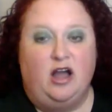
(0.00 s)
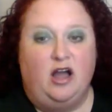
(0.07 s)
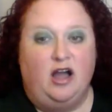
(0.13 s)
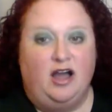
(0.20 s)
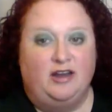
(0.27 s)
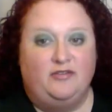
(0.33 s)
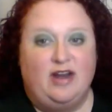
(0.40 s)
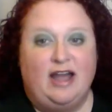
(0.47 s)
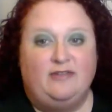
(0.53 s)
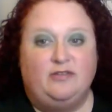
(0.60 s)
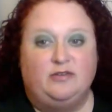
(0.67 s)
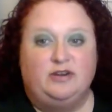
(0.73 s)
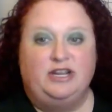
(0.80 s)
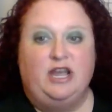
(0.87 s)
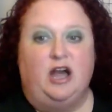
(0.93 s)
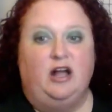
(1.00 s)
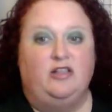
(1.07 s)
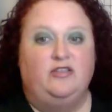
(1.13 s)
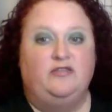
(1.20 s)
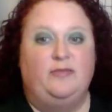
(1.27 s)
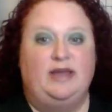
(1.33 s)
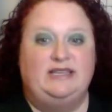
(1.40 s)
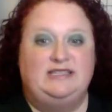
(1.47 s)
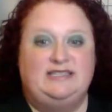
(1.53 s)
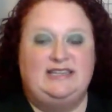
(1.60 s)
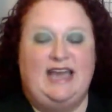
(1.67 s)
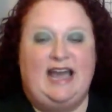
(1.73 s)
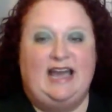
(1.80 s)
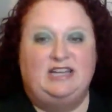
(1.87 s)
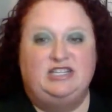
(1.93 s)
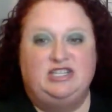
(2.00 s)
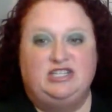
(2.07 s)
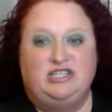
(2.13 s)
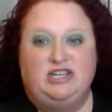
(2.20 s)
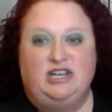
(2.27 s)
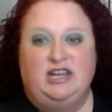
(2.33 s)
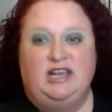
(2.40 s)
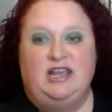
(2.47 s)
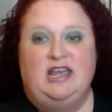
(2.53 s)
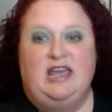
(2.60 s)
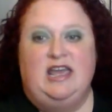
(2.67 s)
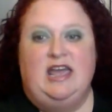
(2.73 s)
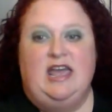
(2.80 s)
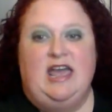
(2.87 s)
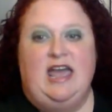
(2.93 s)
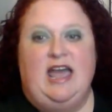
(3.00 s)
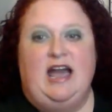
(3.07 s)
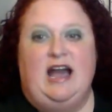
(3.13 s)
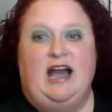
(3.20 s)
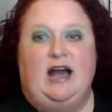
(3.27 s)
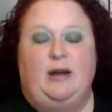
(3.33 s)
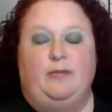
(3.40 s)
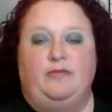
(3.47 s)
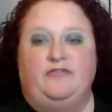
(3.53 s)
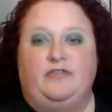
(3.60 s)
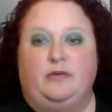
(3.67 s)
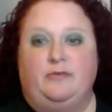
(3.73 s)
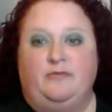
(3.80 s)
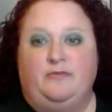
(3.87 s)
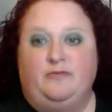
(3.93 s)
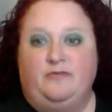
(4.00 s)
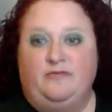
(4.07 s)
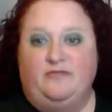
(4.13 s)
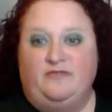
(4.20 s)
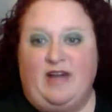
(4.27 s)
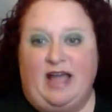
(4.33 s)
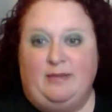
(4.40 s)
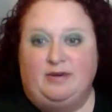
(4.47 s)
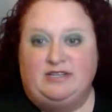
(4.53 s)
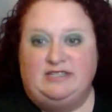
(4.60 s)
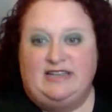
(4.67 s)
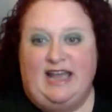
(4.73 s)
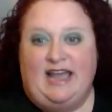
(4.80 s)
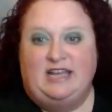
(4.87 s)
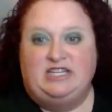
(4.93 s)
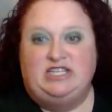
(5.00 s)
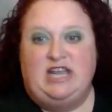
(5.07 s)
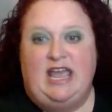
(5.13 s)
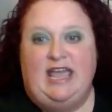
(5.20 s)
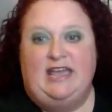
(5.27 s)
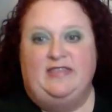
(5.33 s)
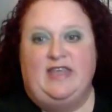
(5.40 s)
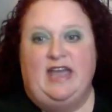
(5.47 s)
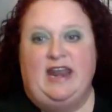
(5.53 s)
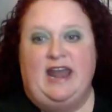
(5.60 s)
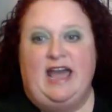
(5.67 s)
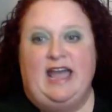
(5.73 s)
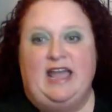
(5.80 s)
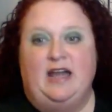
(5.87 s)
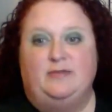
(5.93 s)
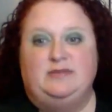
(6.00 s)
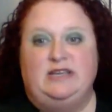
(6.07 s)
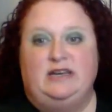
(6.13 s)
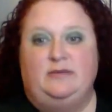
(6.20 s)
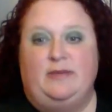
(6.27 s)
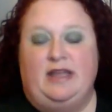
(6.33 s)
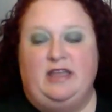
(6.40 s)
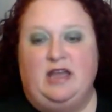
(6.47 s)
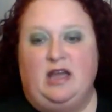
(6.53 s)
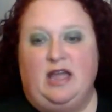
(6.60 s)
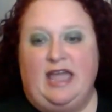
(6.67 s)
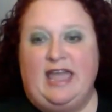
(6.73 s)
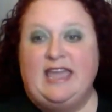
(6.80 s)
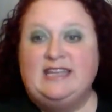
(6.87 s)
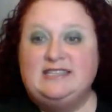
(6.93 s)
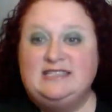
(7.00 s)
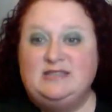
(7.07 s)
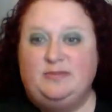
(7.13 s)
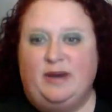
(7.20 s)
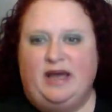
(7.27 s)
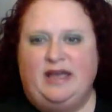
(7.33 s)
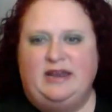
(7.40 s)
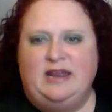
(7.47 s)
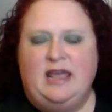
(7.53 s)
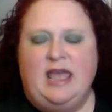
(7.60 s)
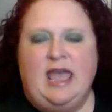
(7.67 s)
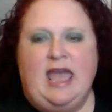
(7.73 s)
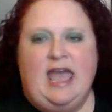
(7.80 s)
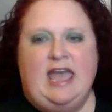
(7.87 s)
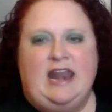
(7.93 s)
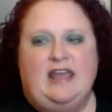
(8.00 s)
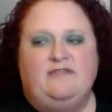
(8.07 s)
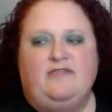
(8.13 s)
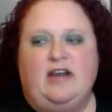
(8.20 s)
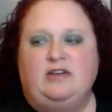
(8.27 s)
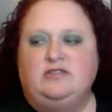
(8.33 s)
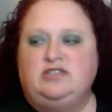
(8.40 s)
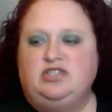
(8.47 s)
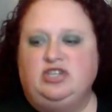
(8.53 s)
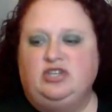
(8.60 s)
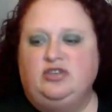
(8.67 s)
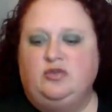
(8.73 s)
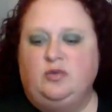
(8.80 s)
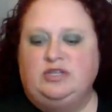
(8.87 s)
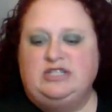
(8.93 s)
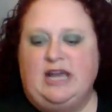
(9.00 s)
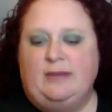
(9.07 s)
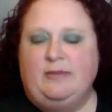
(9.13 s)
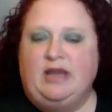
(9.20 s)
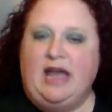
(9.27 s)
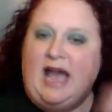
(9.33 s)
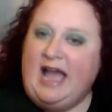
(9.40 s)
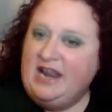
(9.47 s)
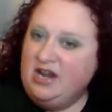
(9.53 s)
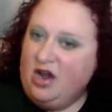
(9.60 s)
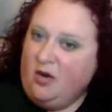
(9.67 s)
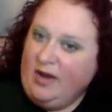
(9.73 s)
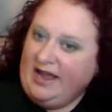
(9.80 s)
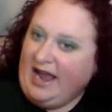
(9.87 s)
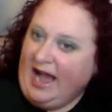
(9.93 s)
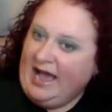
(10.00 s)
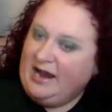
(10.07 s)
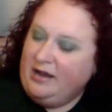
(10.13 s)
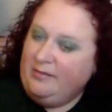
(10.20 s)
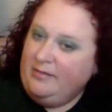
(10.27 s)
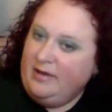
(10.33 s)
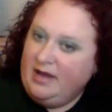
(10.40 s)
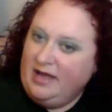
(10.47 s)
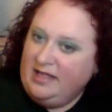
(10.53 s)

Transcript: on Ravelry all of my stash from Fiber Stash, and then I updated my hand spun, and I found two, which I know I got them